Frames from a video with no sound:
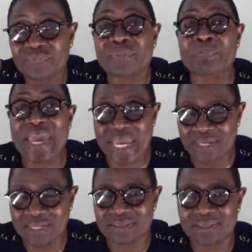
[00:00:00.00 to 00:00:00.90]
the
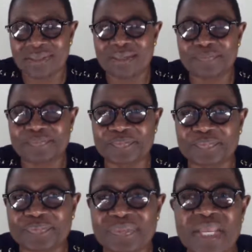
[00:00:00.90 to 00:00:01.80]
bed.
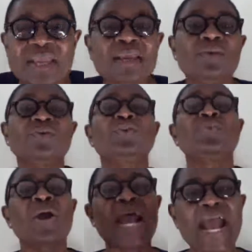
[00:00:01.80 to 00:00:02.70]

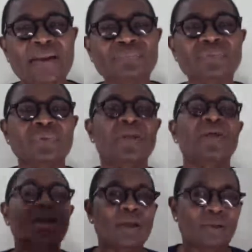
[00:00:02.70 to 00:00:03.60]
You have
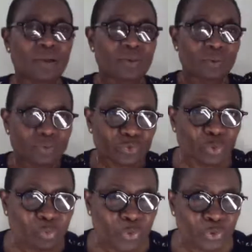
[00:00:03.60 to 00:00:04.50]

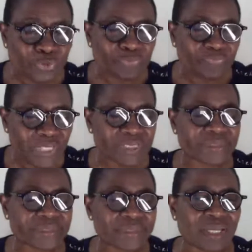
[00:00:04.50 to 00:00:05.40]
to put
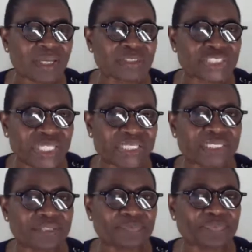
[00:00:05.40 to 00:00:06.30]
this
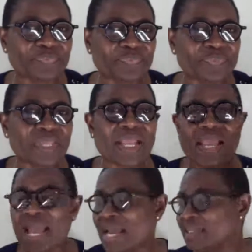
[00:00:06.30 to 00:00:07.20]
sheet,
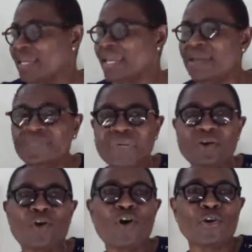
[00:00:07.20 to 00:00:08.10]
and every
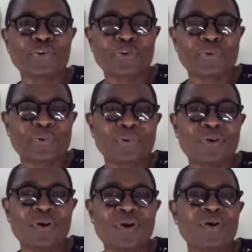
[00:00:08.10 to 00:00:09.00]
corner
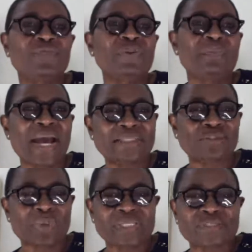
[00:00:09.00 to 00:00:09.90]
of the
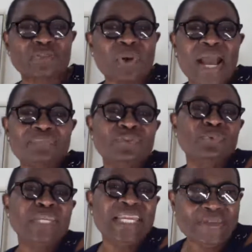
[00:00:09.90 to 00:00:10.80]
mattress, you have to
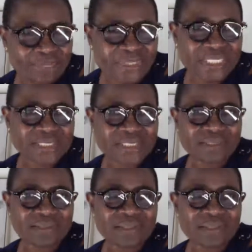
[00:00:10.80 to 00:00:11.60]
lift it